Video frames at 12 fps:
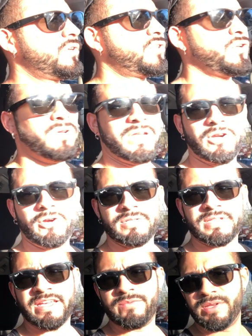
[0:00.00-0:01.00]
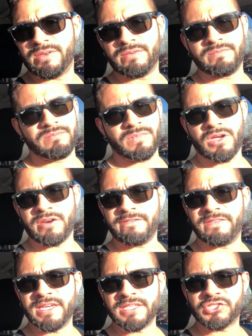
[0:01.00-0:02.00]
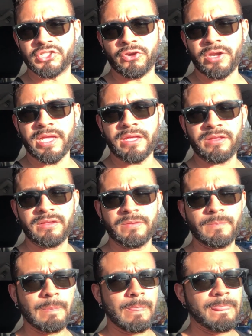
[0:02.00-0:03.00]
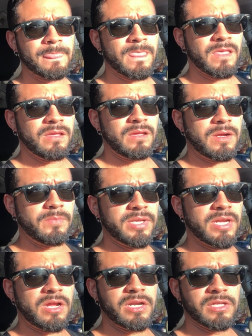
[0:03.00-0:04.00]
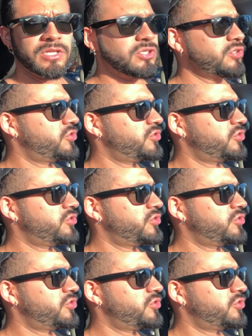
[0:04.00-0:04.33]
2 years, I've been on a fitness journey. I've been on a